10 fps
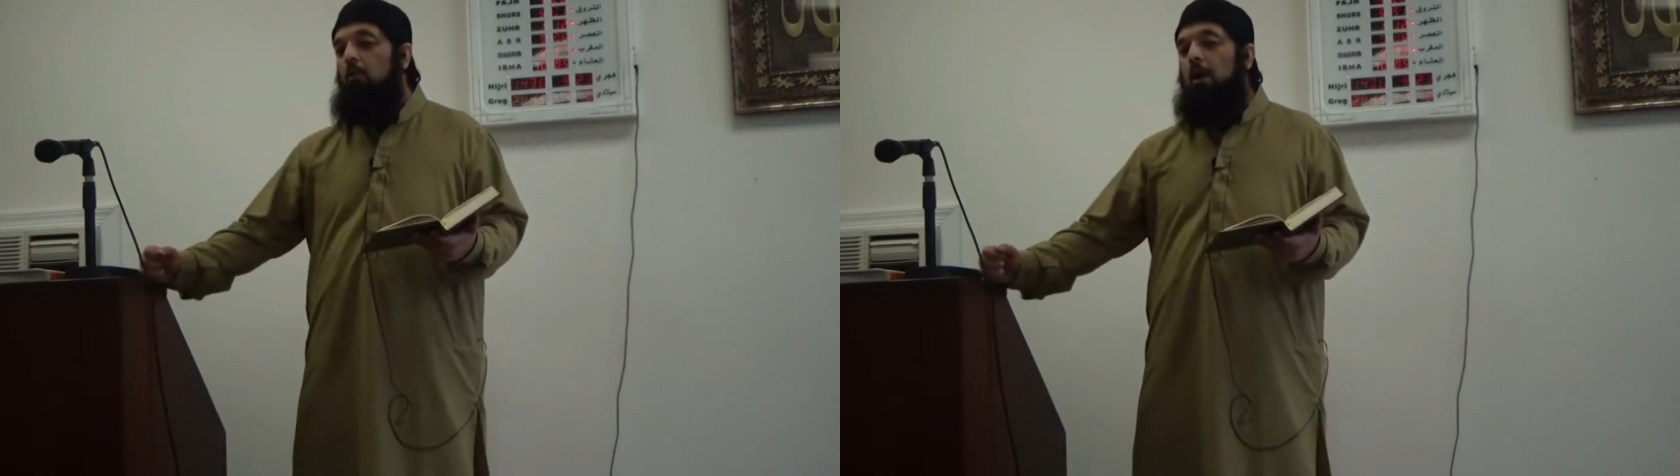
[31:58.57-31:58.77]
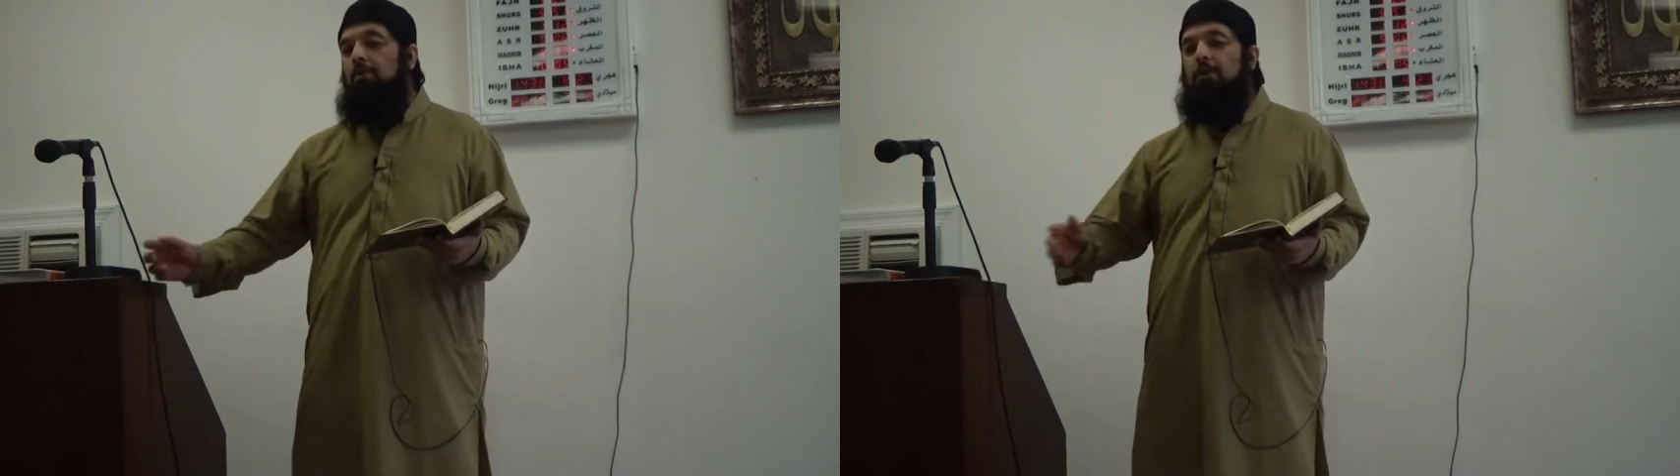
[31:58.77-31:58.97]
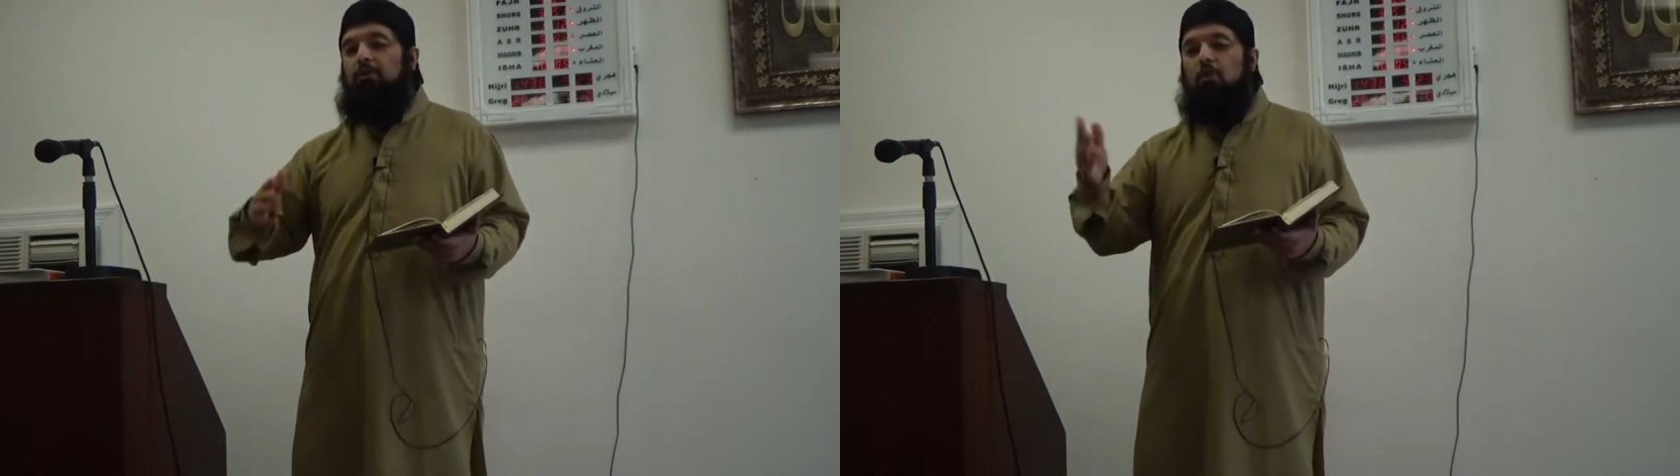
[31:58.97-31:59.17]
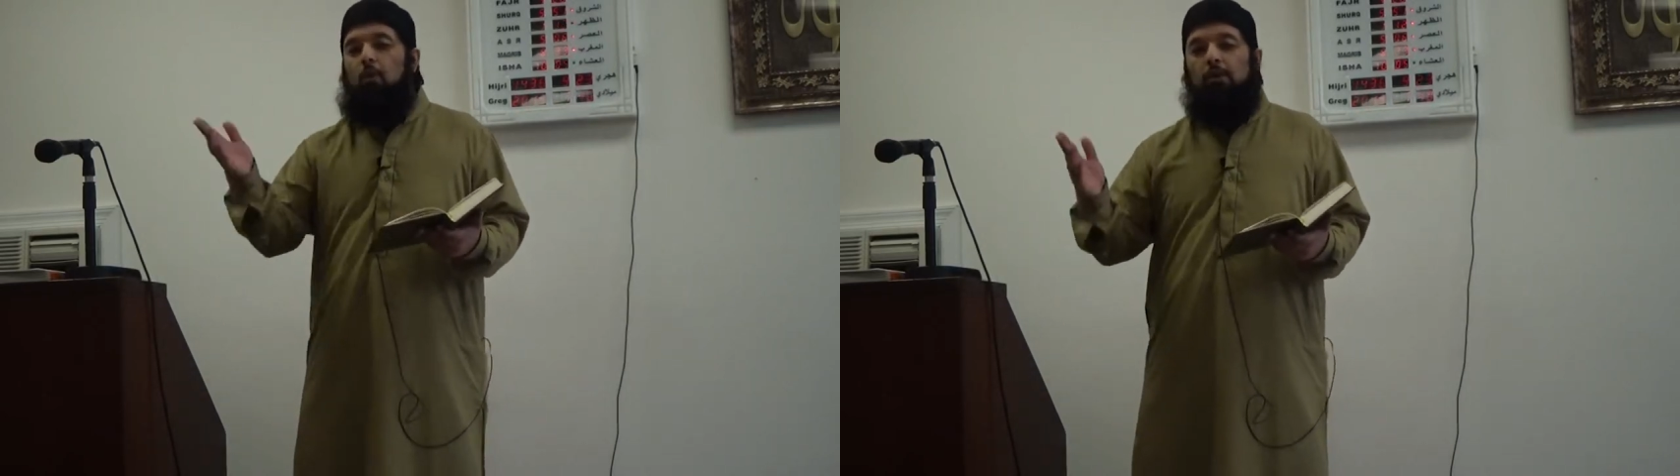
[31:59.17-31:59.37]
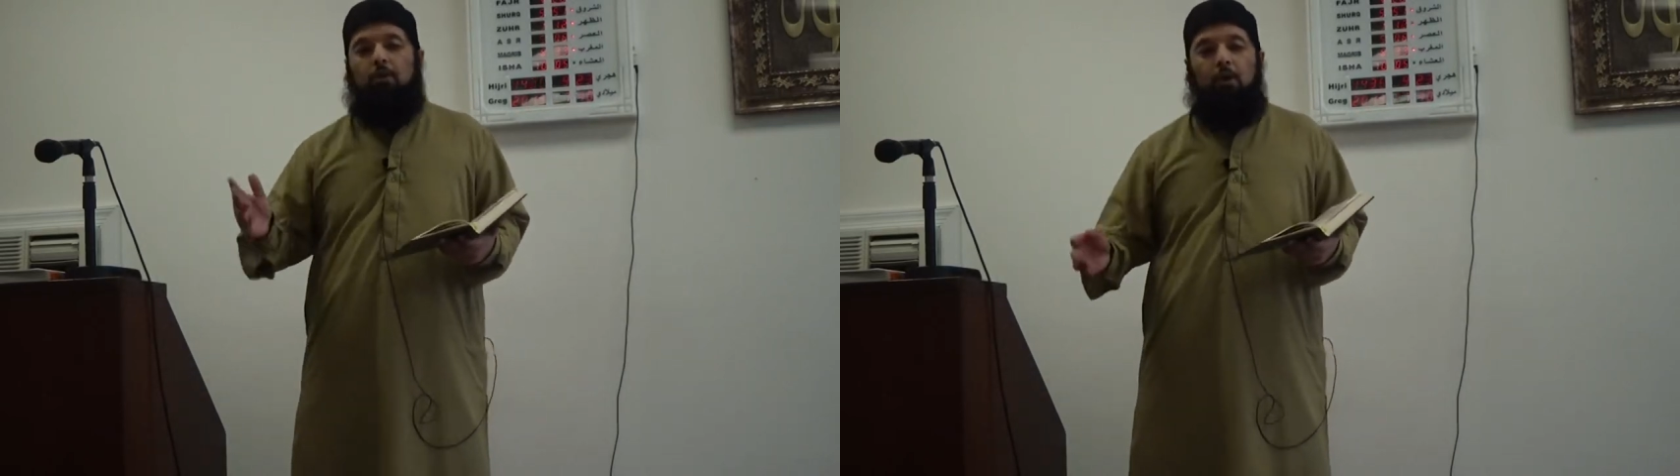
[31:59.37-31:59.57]
where there's
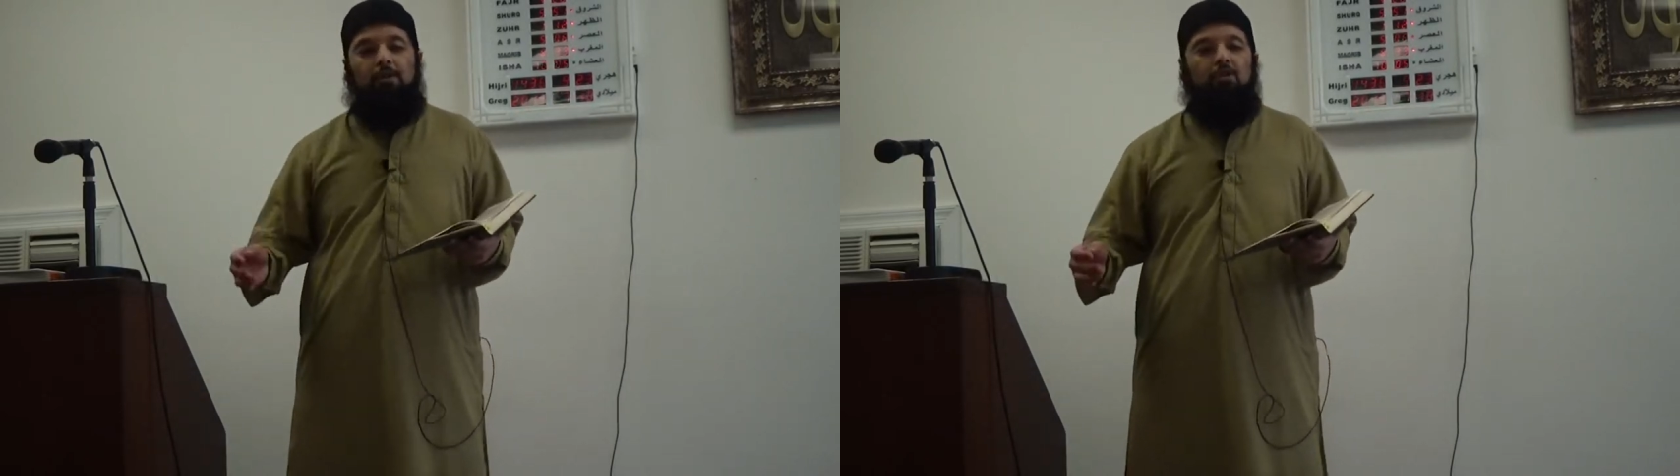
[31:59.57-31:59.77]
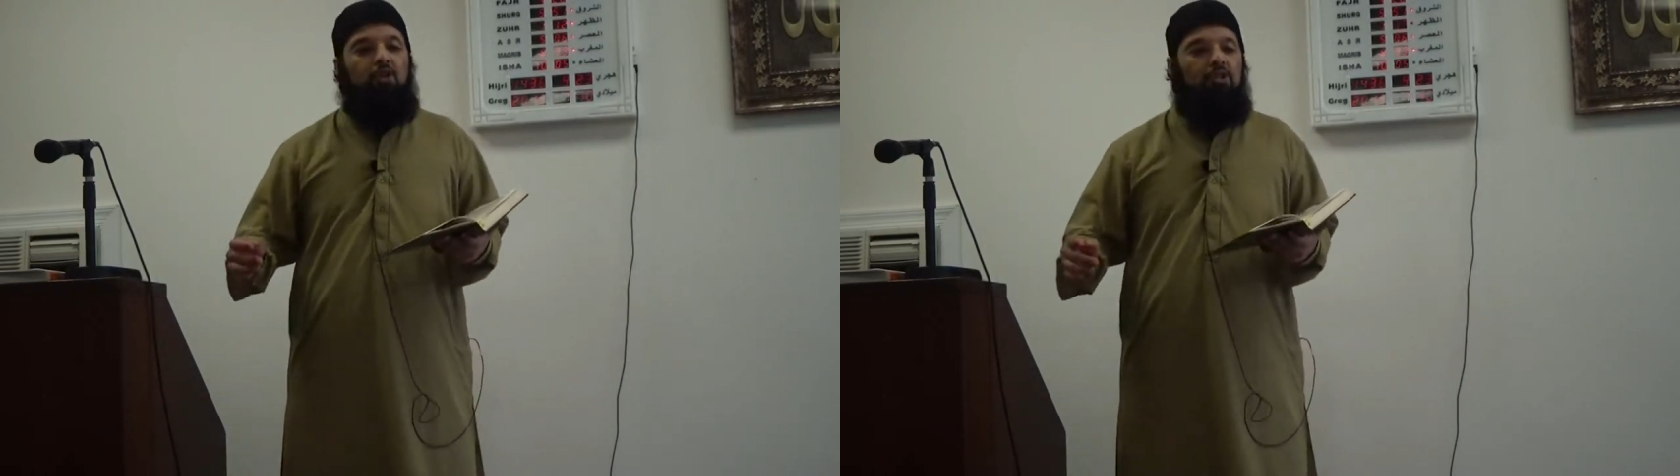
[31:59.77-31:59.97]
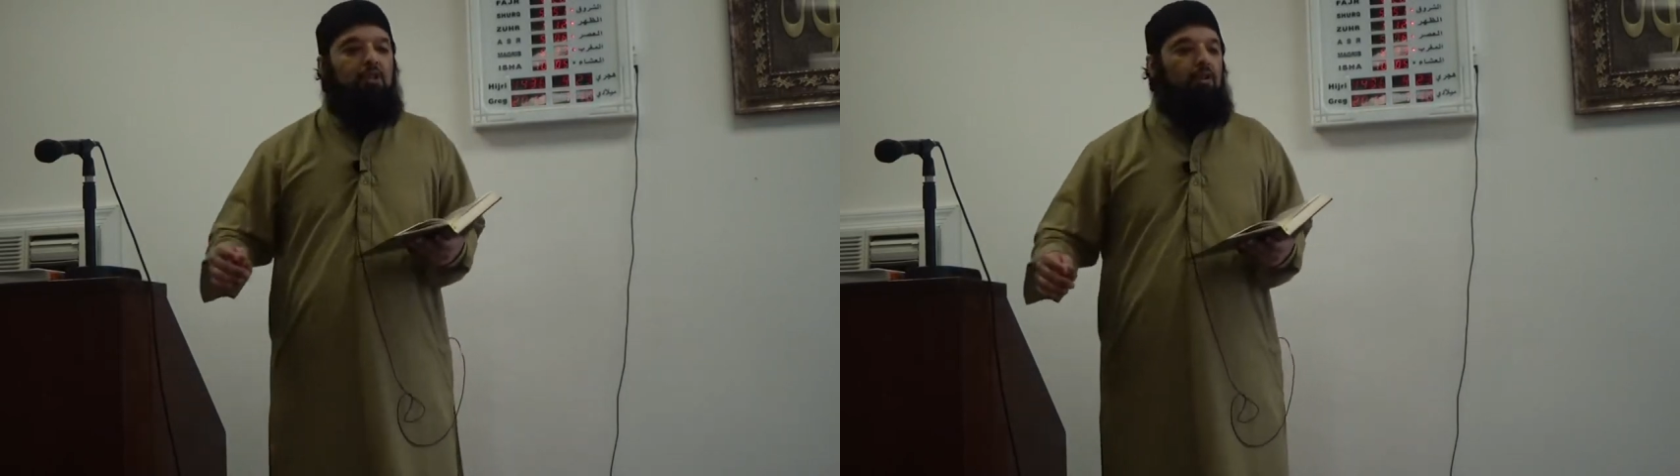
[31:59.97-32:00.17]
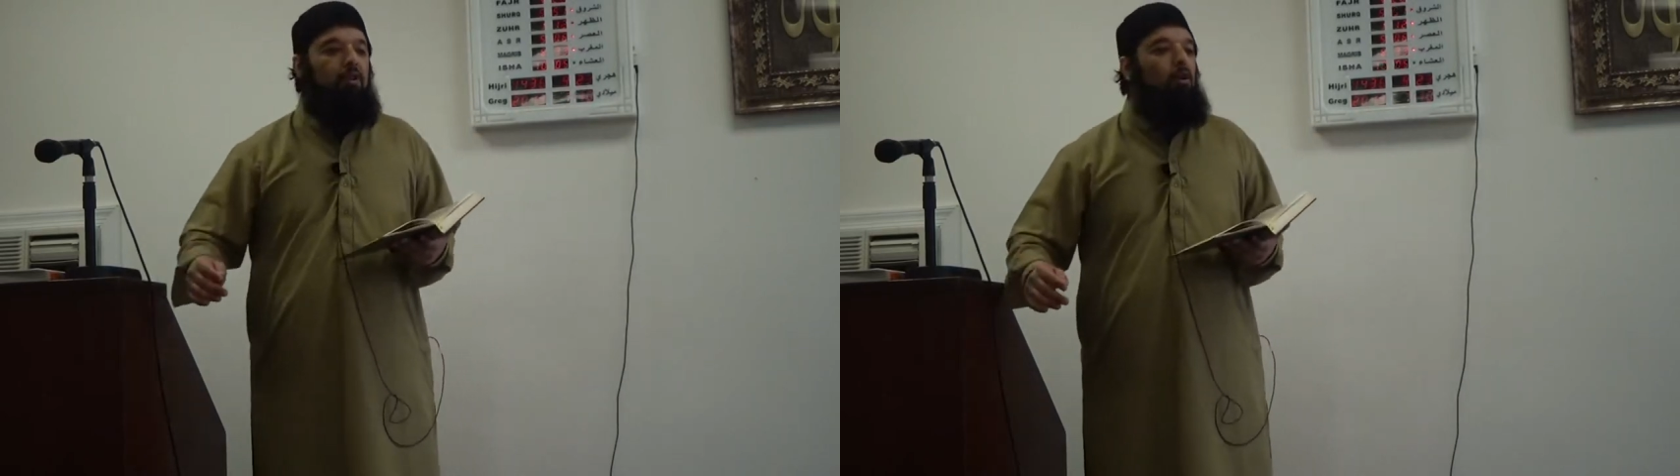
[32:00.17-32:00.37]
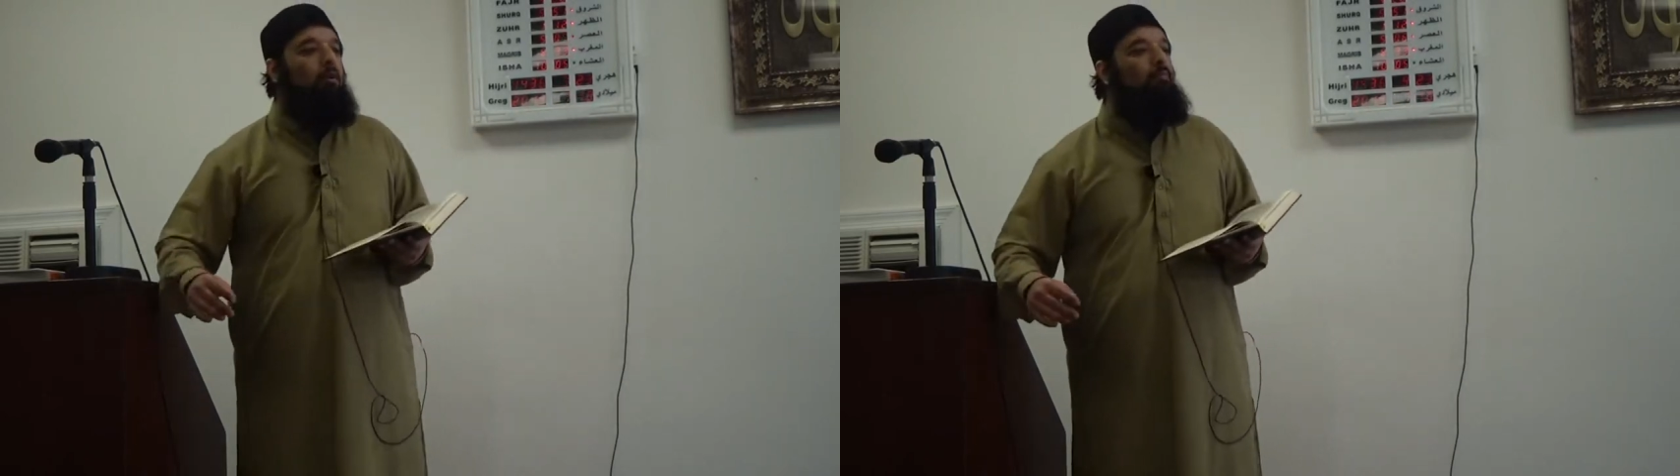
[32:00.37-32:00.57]
no one going to churches
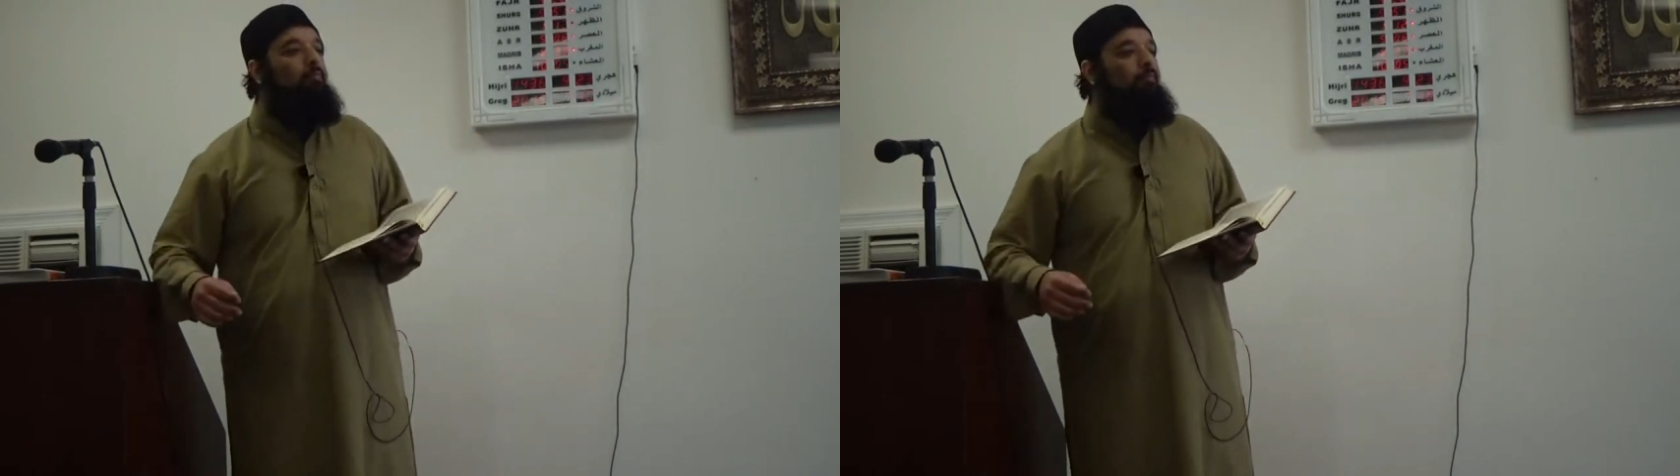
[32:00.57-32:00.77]
in Europe.